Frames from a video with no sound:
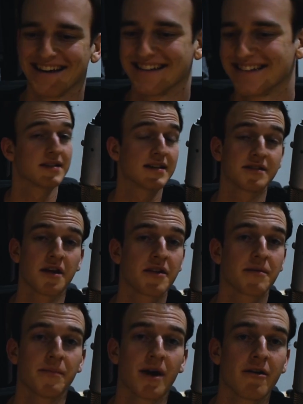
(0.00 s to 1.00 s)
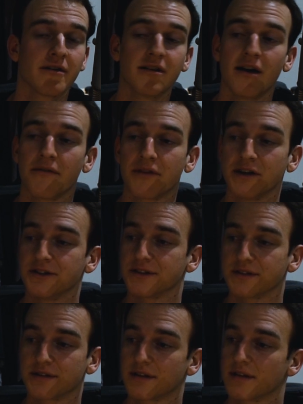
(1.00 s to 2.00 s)
Because there's nothing better in life than
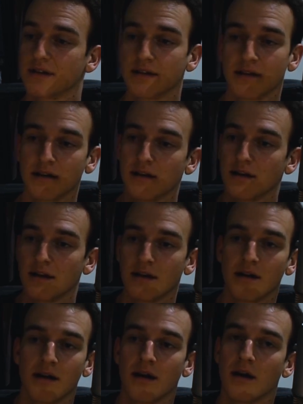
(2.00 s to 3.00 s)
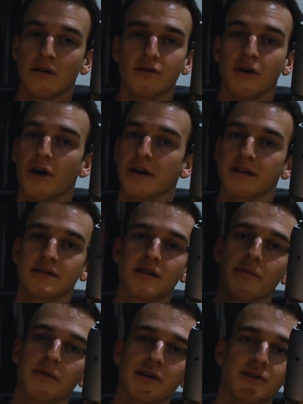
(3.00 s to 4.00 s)
just learning
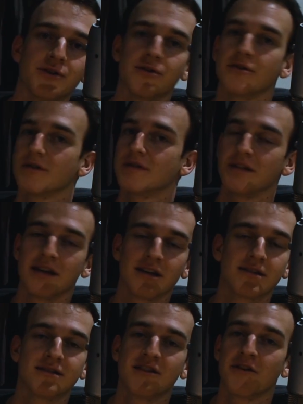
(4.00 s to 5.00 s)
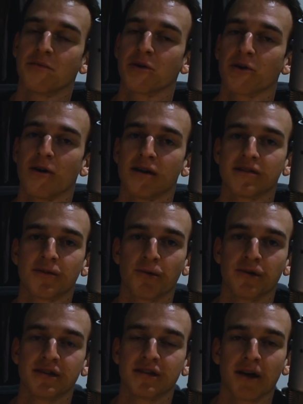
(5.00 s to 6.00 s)
something new. Seeing yourself progress
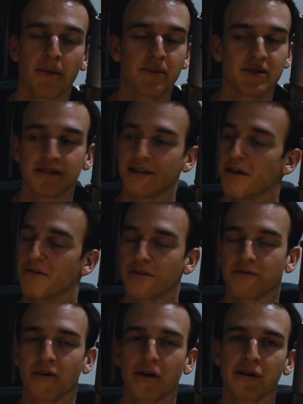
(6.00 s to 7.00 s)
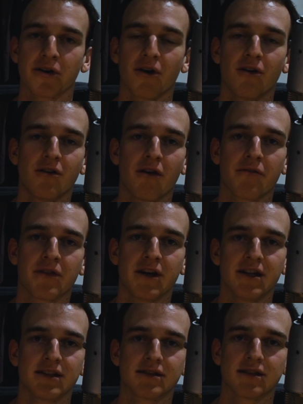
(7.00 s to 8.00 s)
towards some self-defined goal off in the
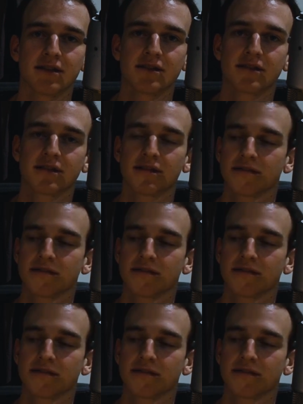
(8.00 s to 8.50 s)
distance.